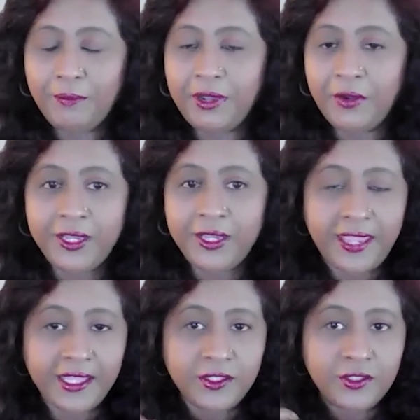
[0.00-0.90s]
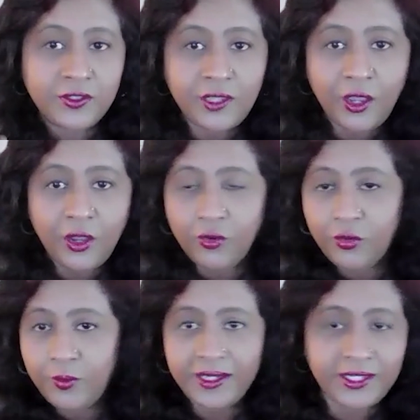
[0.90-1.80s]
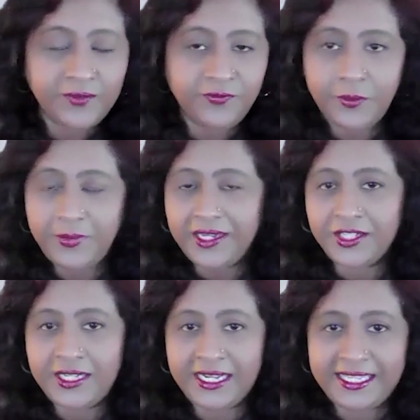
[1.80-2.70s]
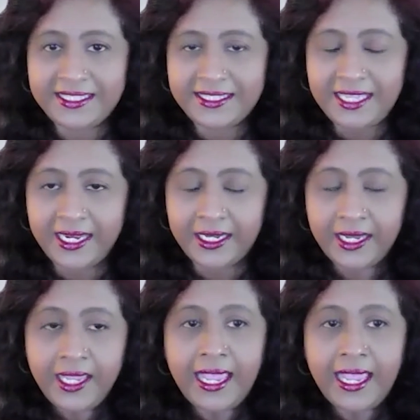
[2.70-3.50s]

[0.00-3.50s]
but we've had so much information and insight.